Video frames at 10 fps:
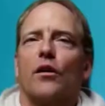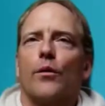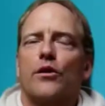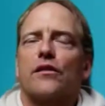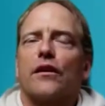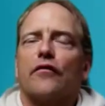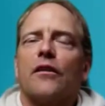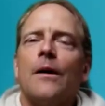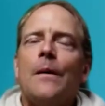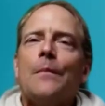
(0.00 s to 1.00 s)
much, Steve.
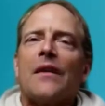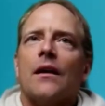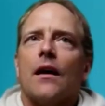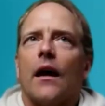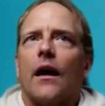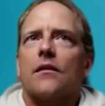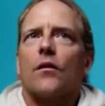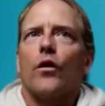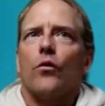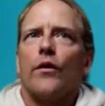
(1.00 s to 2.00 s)
And
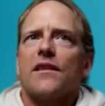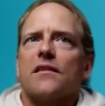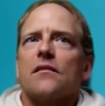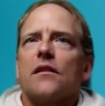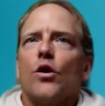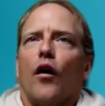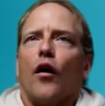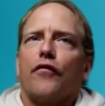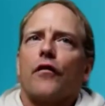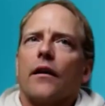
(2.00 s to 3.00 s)
with this new
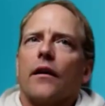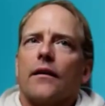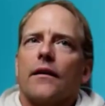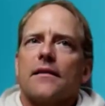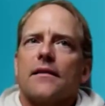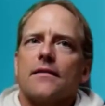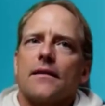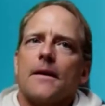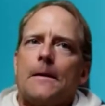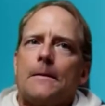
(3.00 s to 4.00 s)
offering, is this
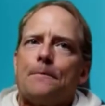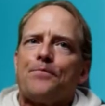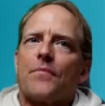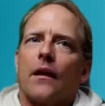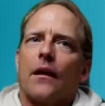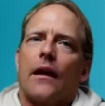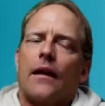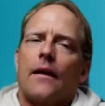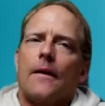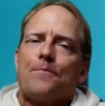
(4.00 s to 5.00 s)
a
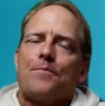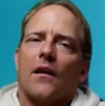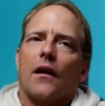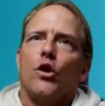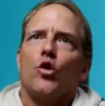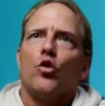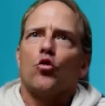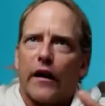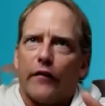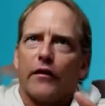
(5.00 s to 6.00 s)
new
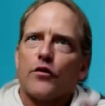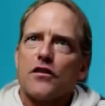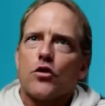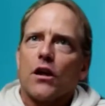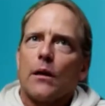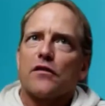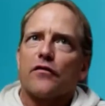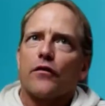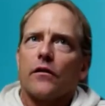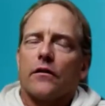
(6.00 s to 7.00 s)
revenue stream
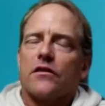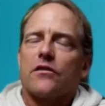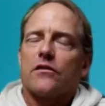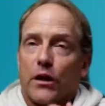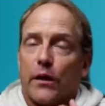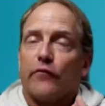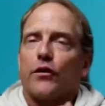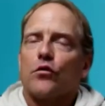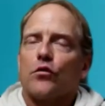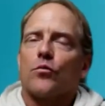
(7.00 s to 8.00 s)
for
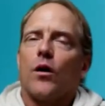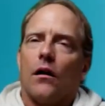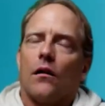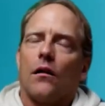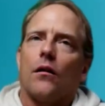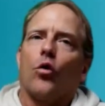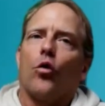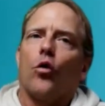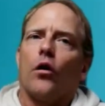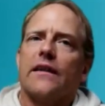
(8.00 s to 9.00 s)
you as well,
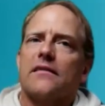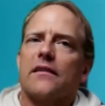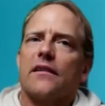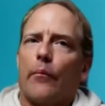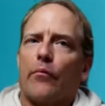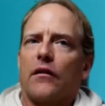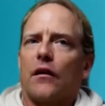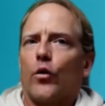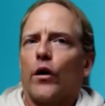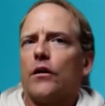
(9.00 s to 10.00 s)
or is this something
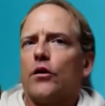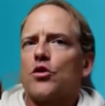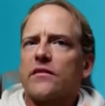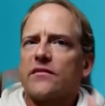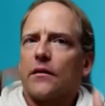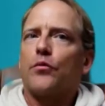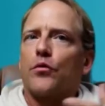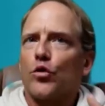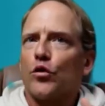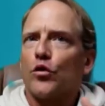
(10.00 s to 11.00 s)
where you just
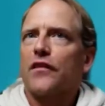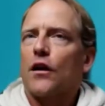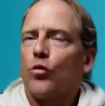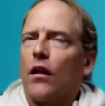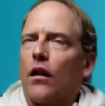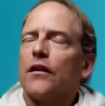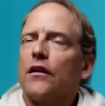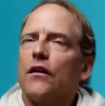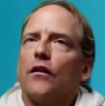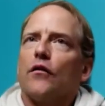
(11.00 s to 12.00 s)
improve the
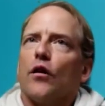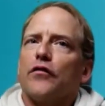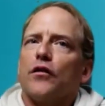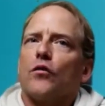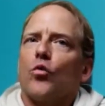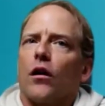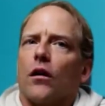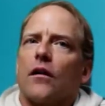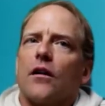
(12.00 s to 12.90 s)
quality of your work?